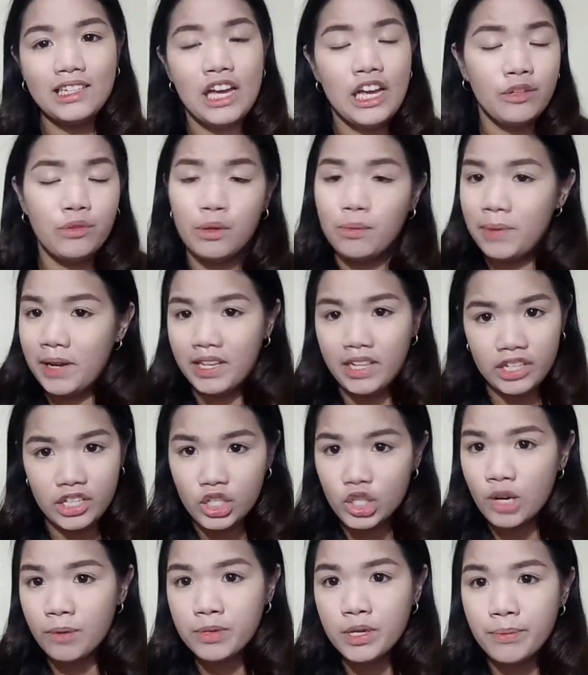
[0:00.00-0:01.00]
It will be in the
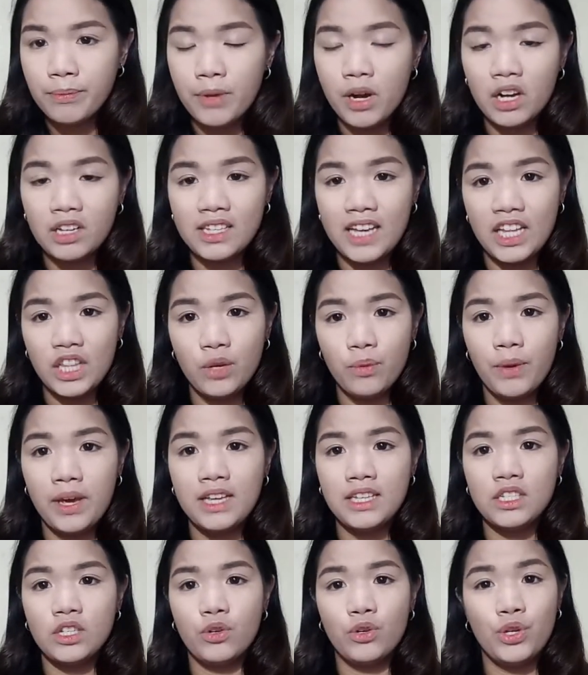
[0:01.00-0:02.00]
description box anyway,
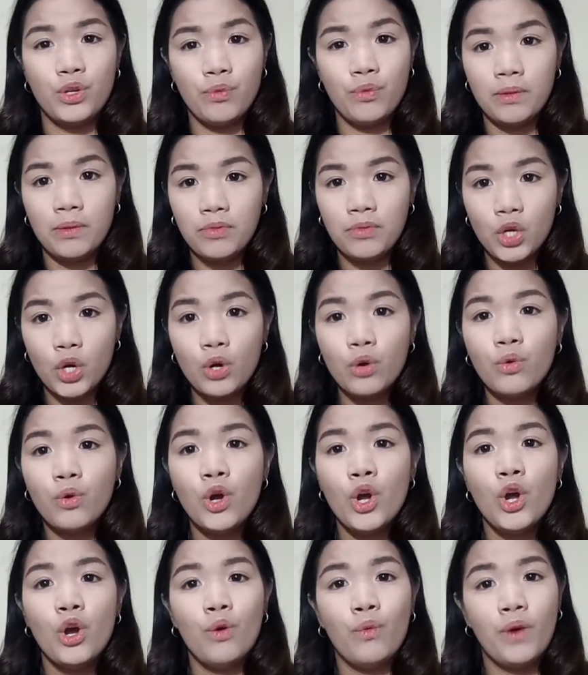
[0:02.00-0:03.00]
so you will know
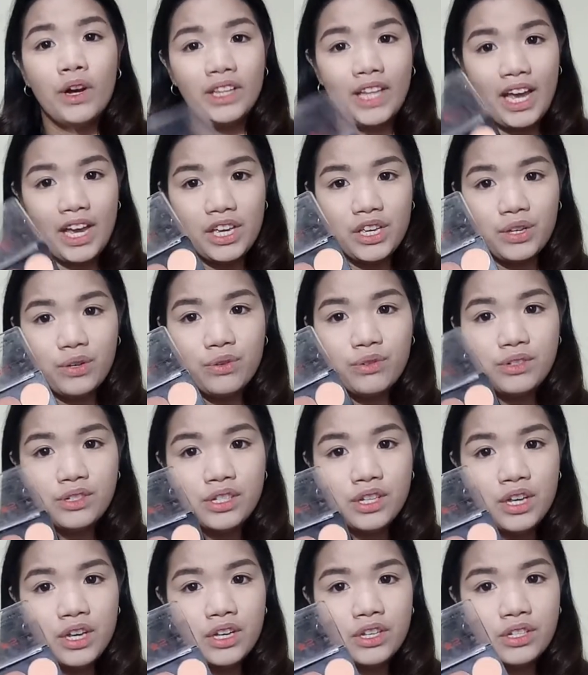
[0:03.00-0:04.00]
what I
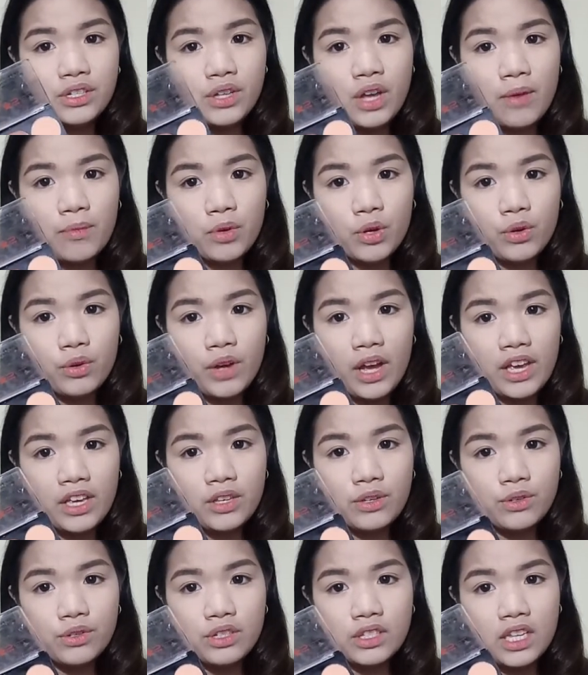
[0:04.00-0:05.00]
use. So I
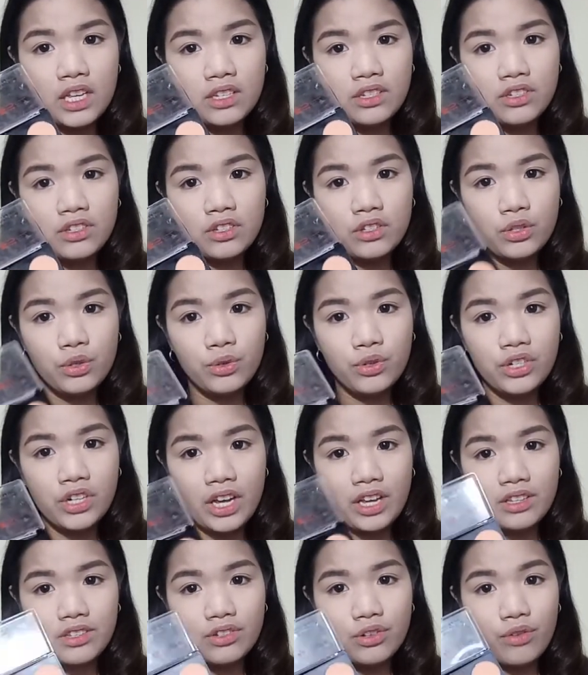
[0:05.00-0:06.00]
use these two
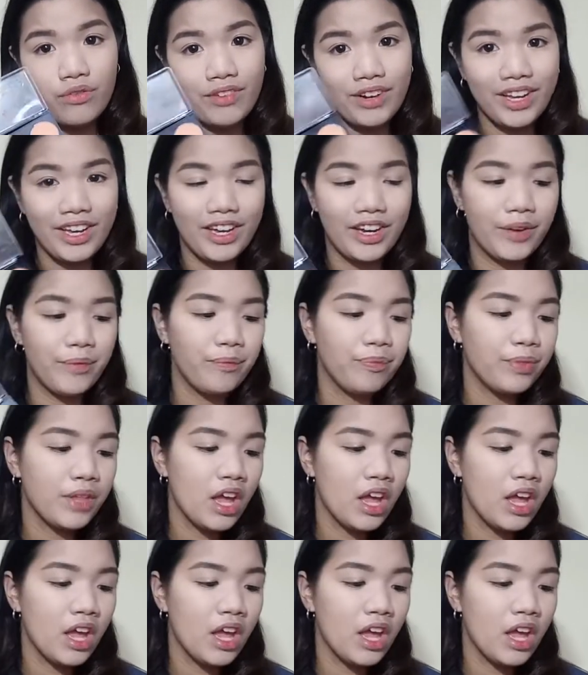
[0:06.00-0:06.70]
shades over here.